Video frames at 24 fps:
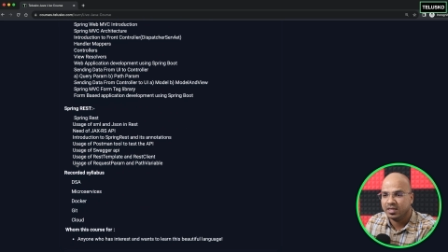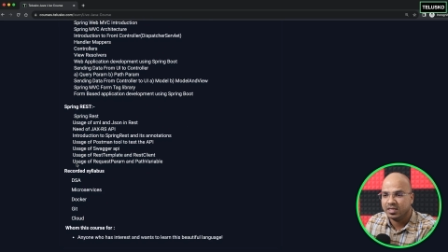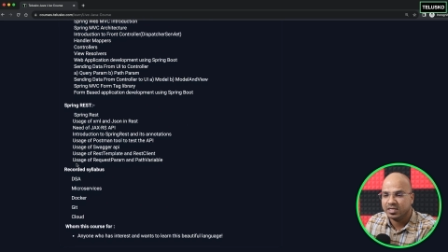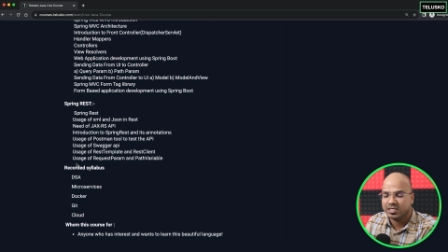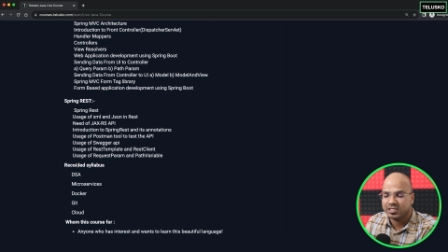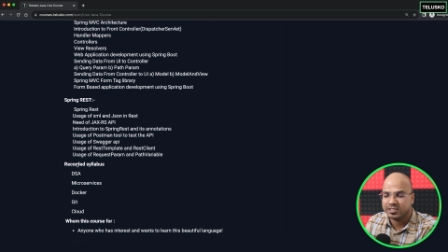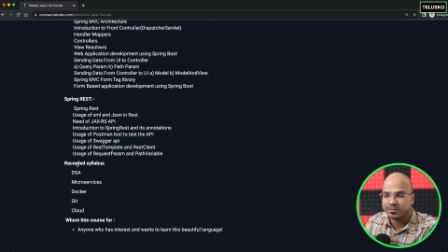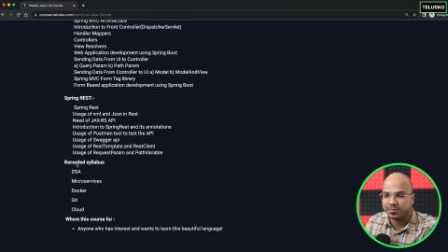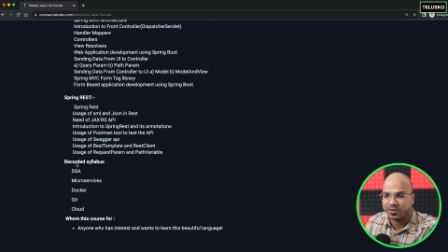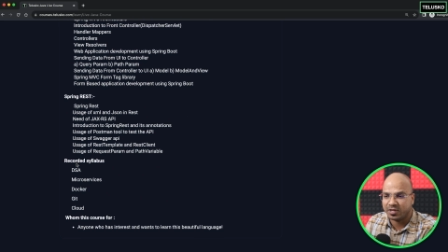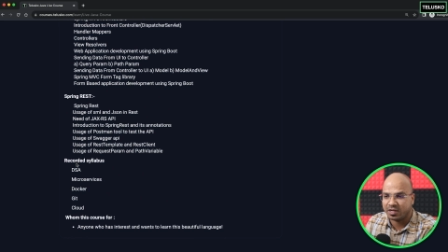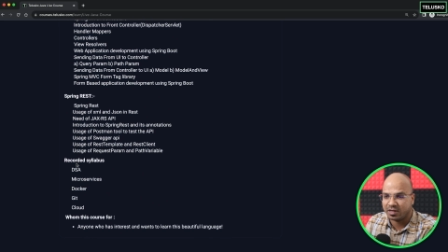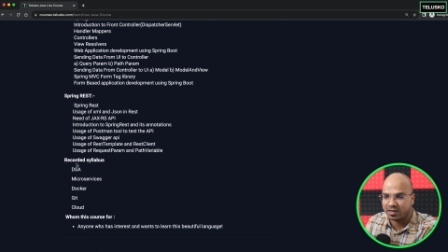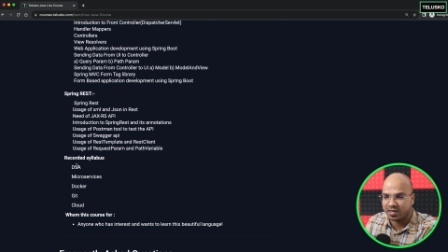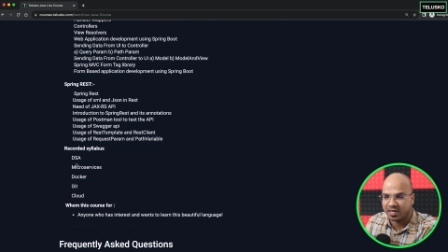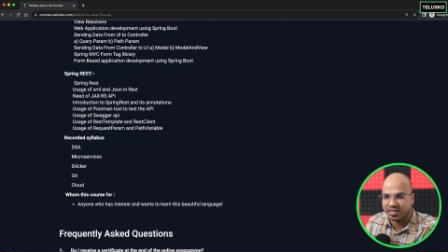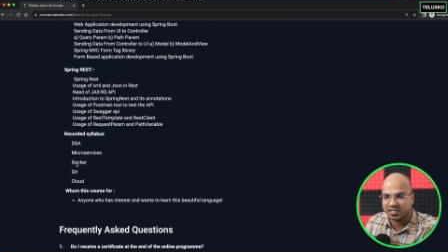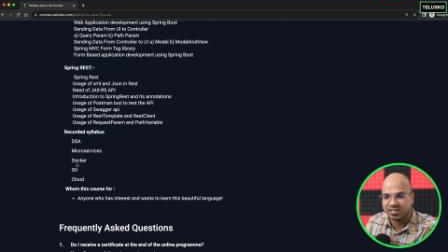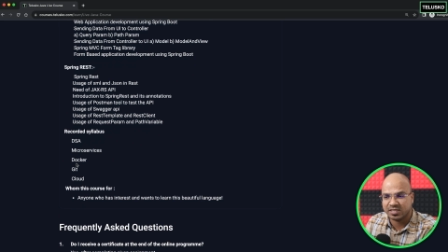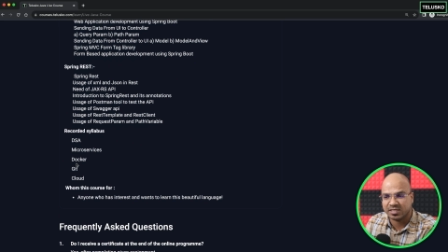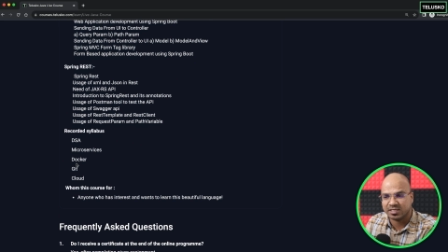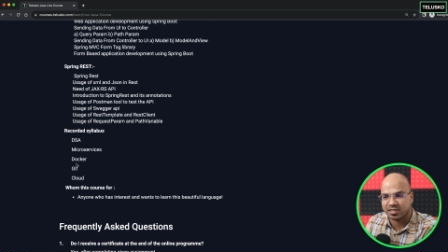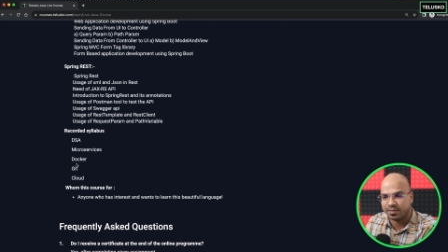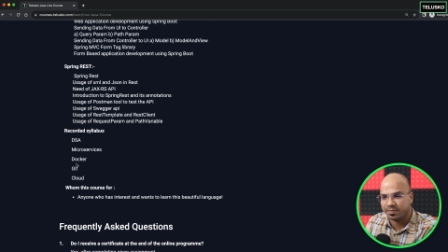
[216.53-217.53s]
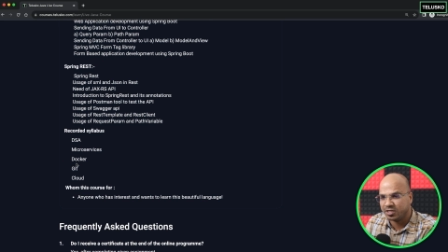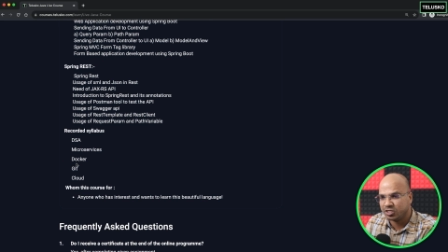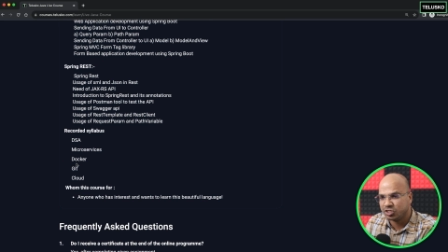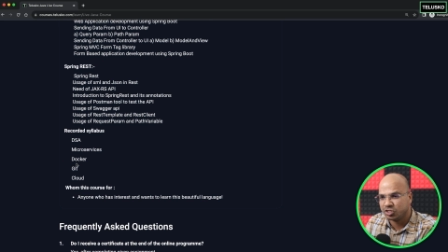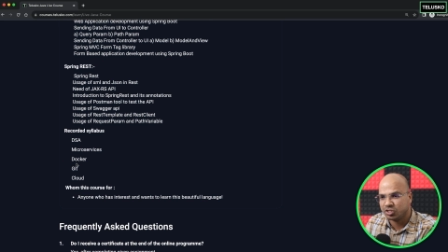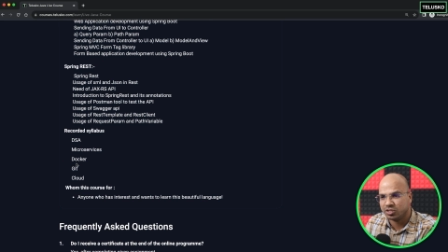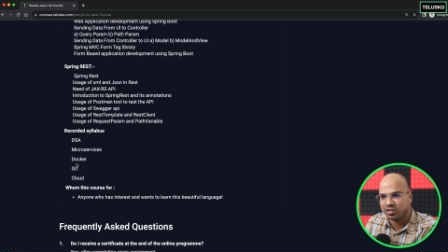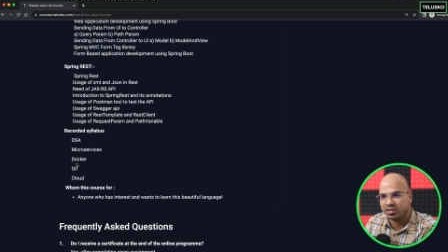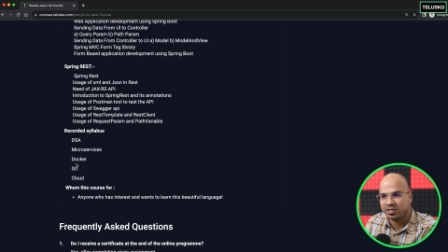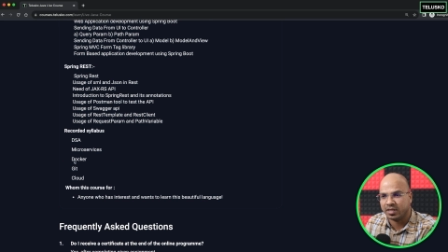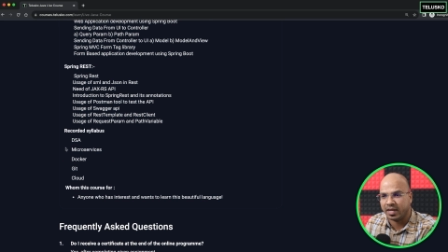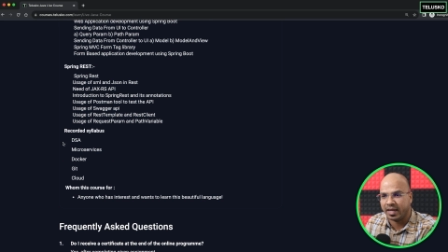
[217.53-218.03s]
Spring Rest, as I
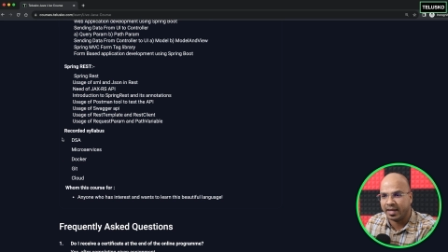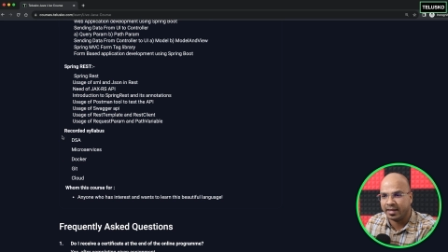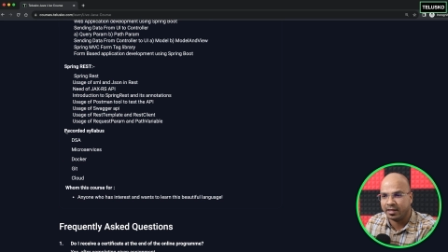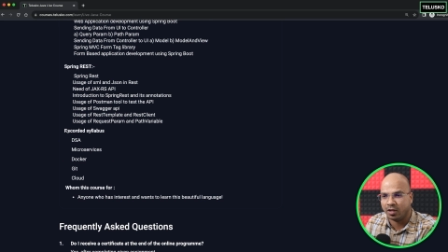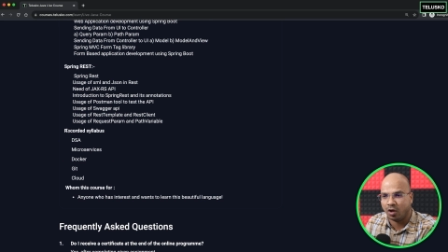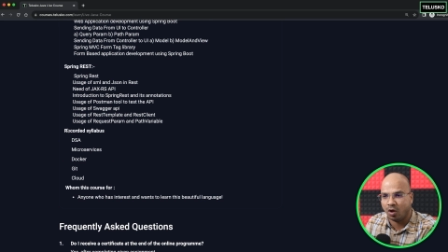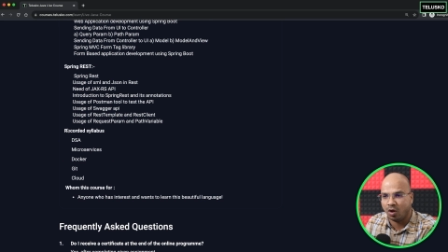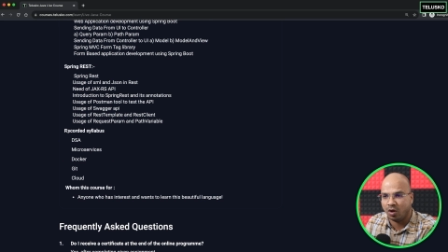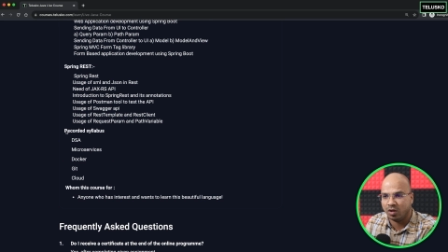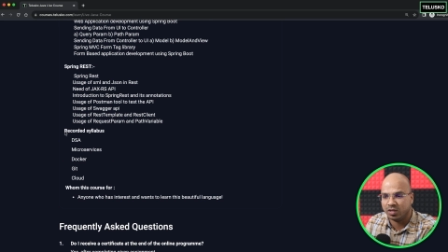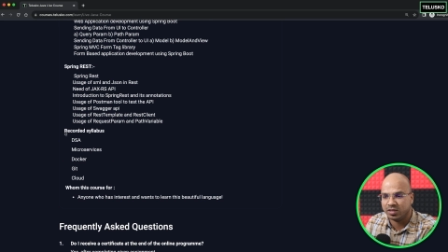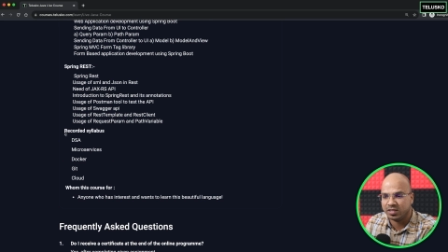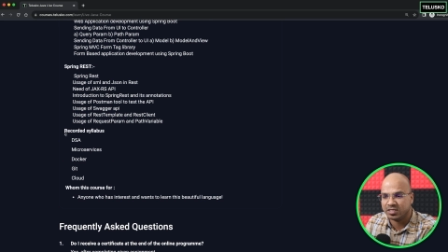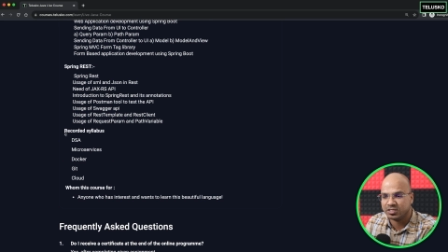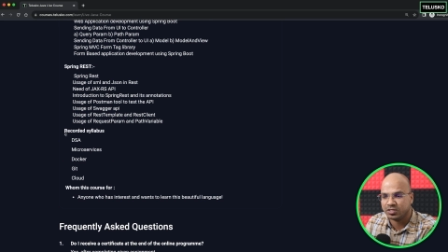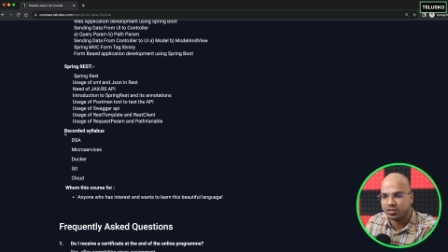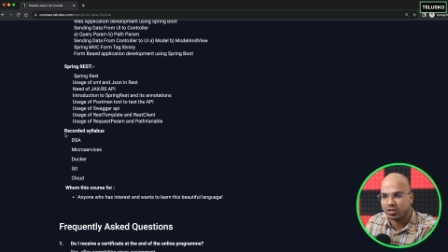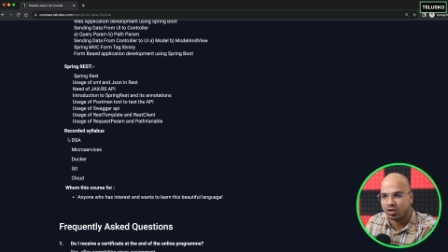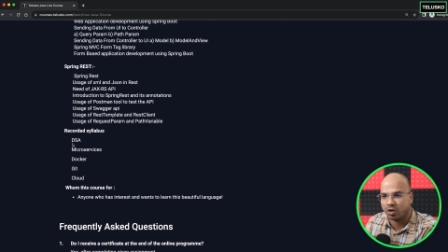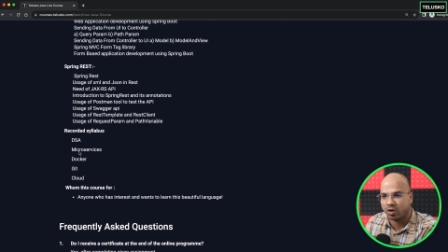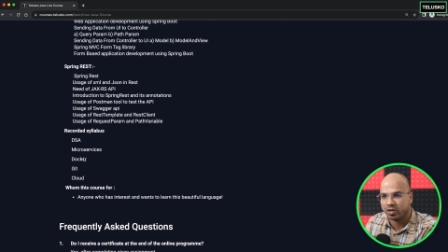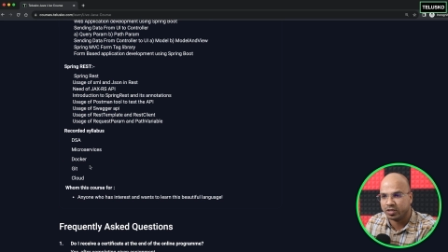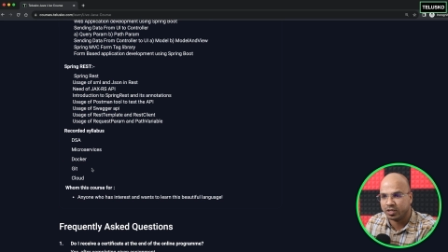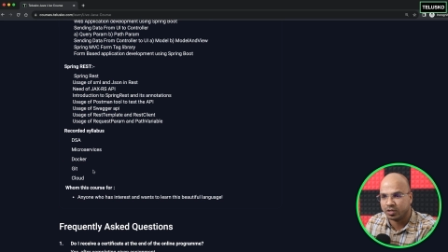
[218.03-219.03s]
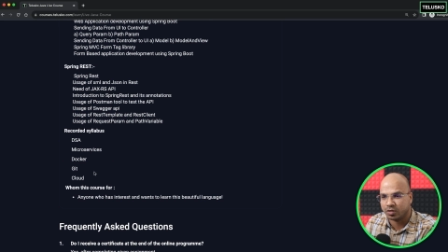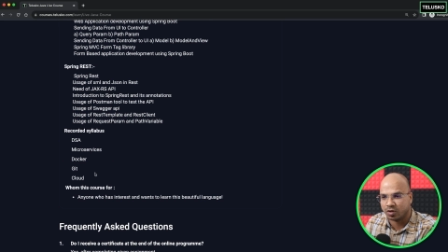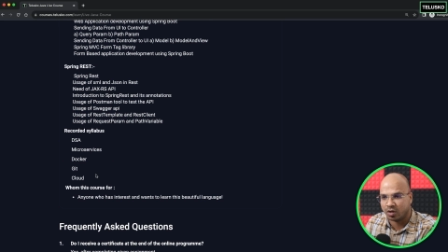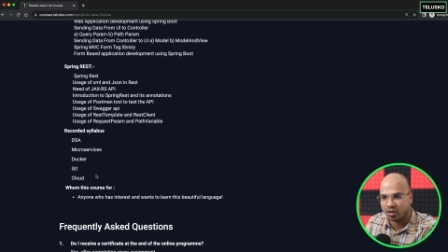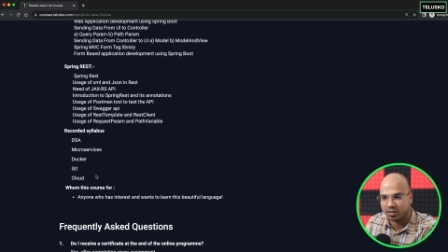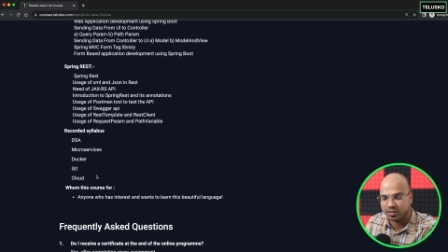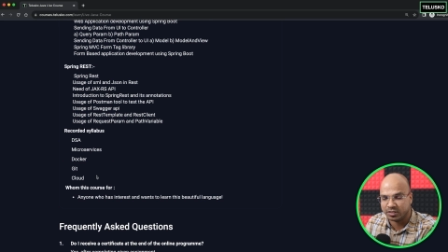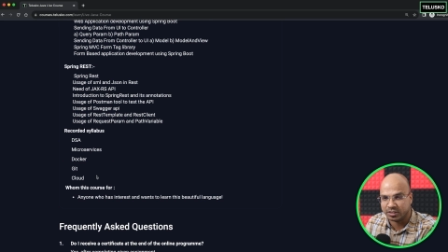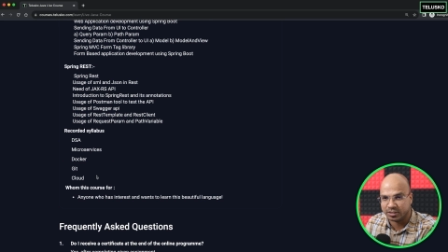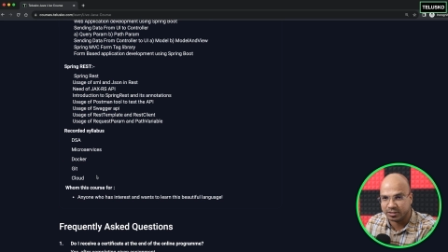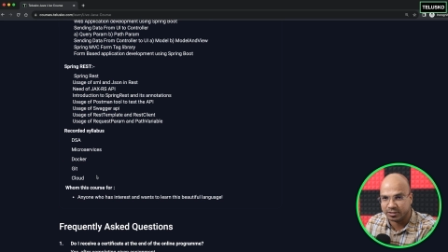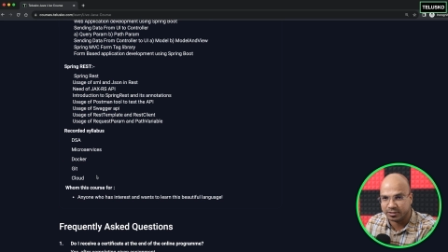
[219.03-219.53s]
mentioned, and all this recorded
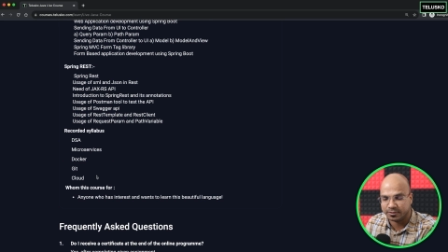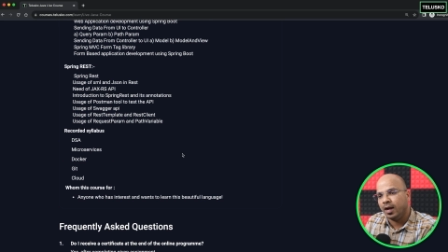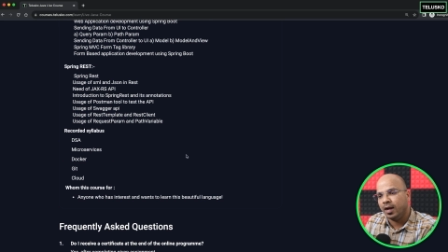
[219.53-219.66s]
content.